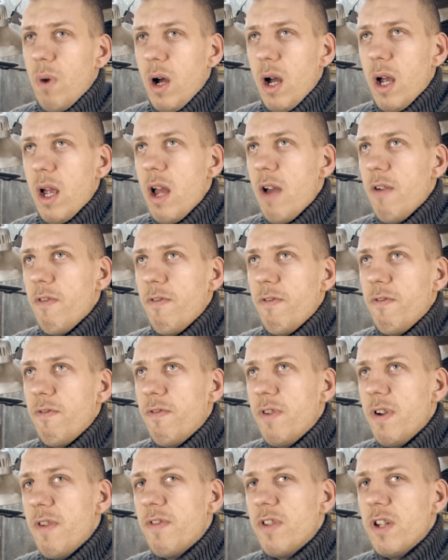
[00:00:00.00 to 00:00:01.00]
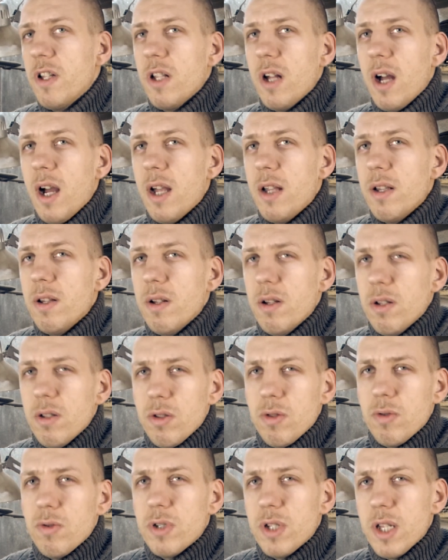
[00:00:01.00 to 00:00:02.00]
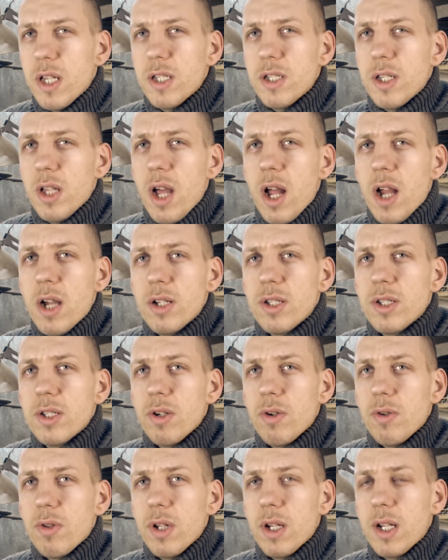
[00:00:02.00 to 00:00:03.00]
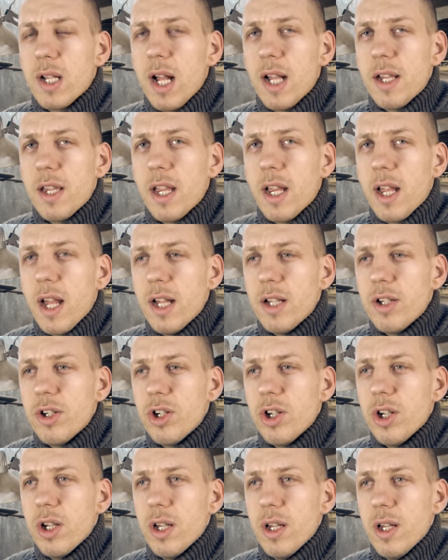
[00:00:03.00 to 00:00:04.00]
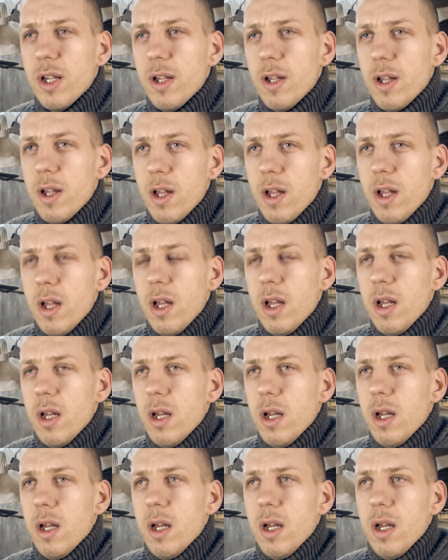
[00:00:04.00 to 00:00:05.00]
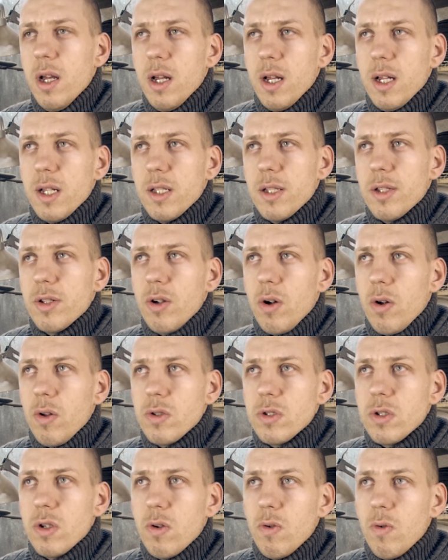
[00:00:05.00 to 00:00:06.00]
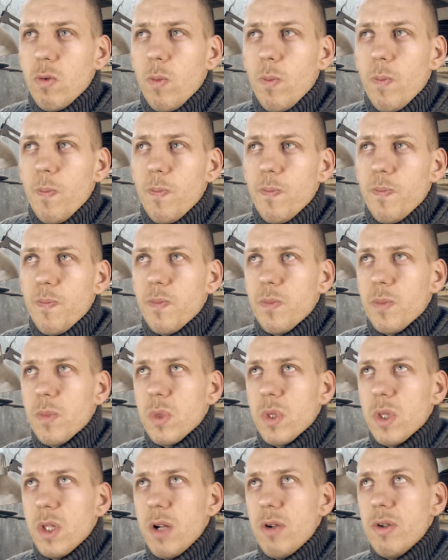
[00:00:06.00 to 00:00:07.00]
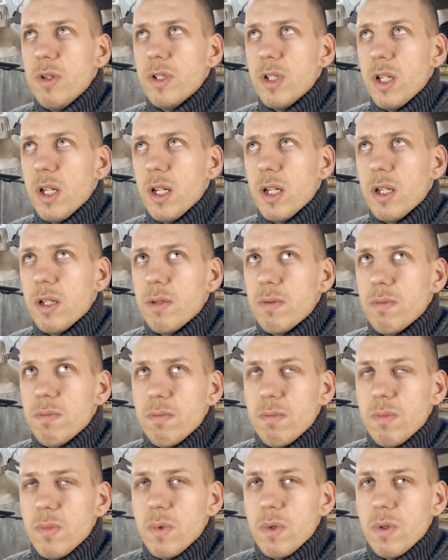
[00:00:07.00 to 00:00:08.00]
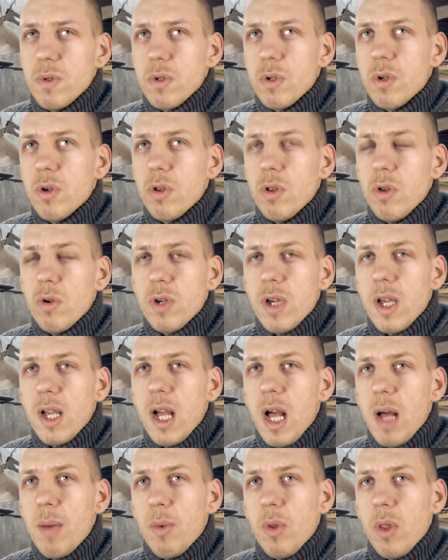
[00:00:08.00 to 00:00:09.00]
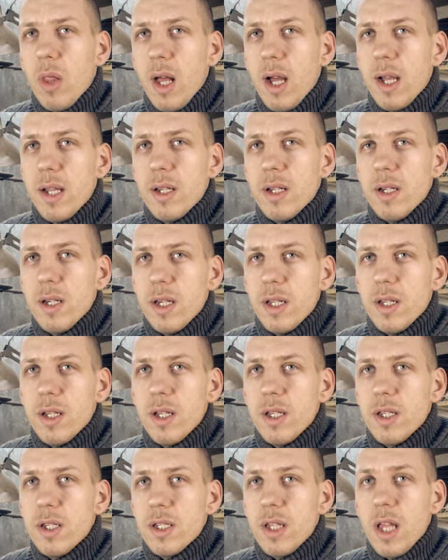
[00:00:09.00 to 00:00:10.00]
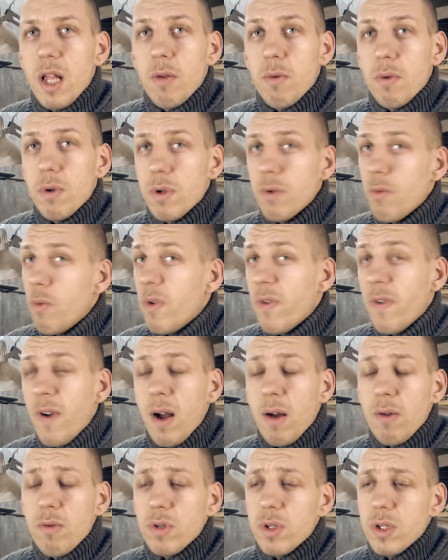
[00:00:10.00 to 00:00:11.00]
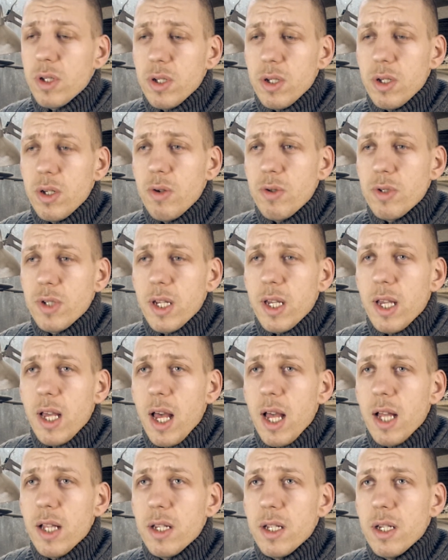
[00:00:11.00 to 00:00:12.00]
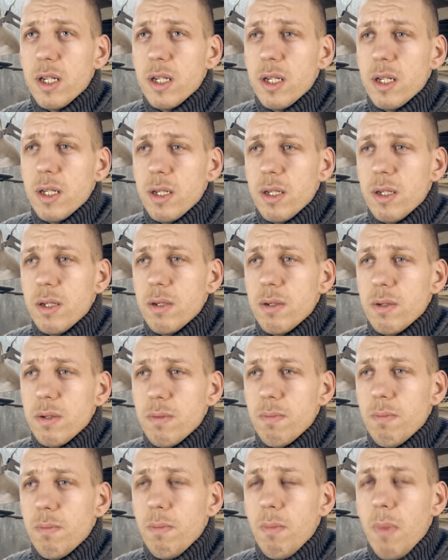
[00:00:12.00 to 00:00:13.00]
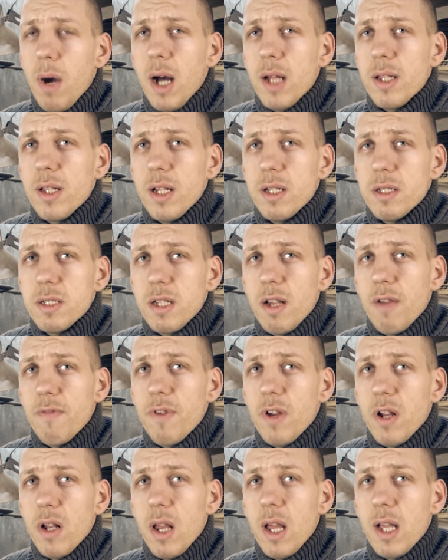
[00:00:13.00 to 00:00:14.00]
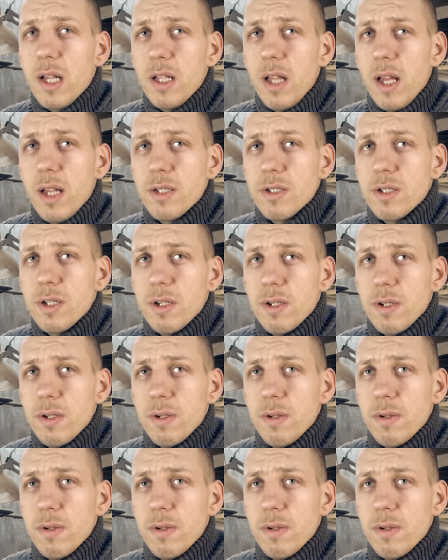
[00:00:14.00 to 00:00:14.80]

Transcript: I have 59 to 60 hertz on the cutting edge, and also there is a good looking hammer line in this steel without using any mud and something like this.